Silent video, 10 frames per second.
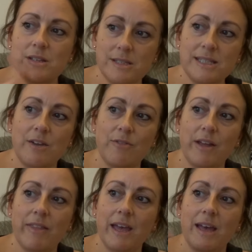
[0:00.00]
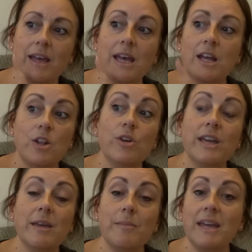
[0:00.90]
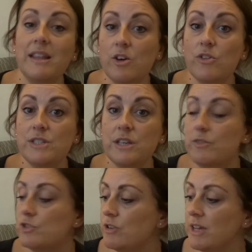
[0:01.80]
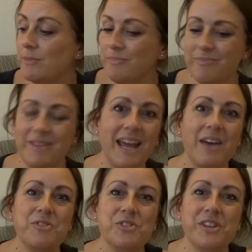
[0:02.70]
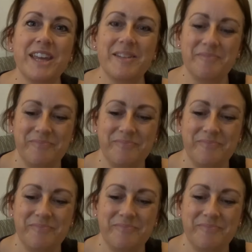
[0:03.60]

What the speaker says: sat right there looking at me in the conservatory that I haven't done yet.